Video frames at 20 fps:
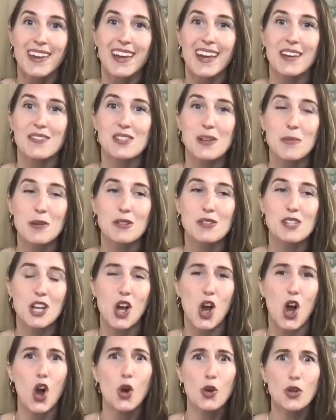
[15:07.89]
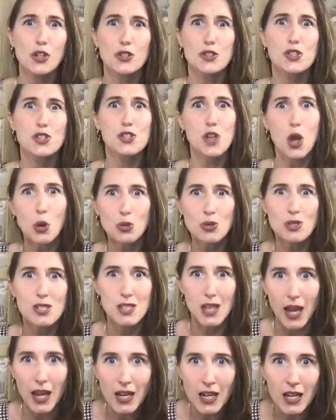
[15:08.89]
If somebody's like, oh, you're so
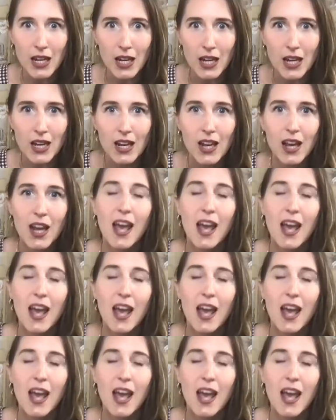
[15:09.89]
skinny,